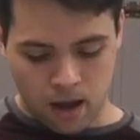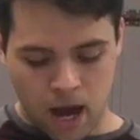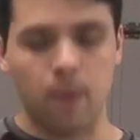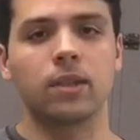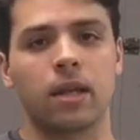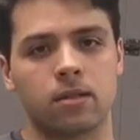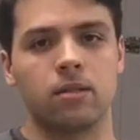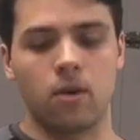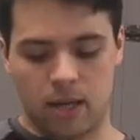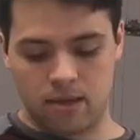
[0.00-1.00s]
I would like to
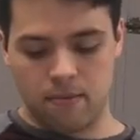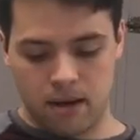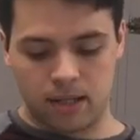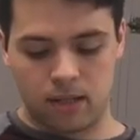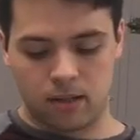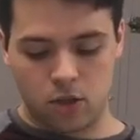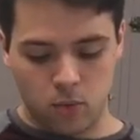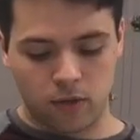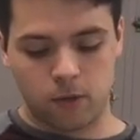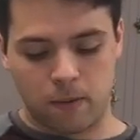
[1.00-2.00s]
donate the money you
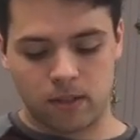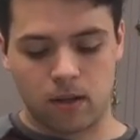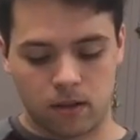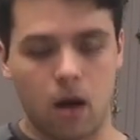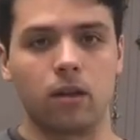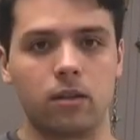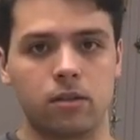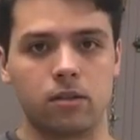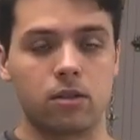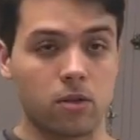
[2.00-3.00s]
would have spent on
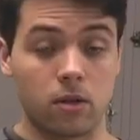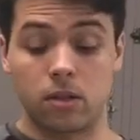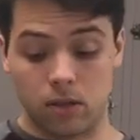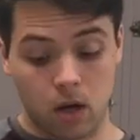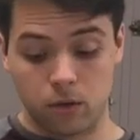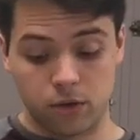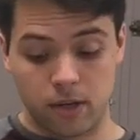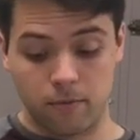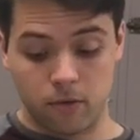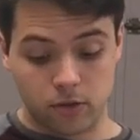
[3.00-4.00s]
college to start a
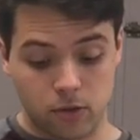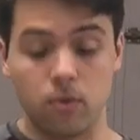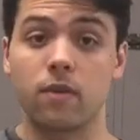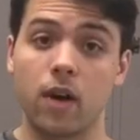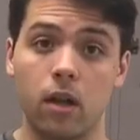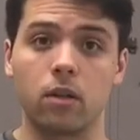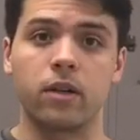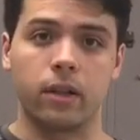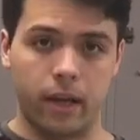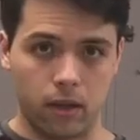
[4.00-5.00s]
scholarship for a student of color
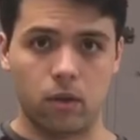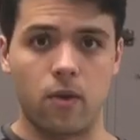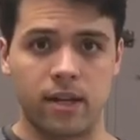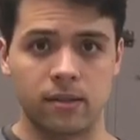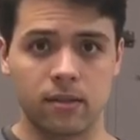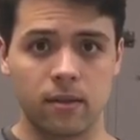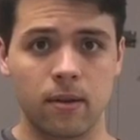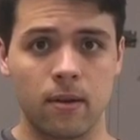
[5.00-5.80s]
at Hillcrest,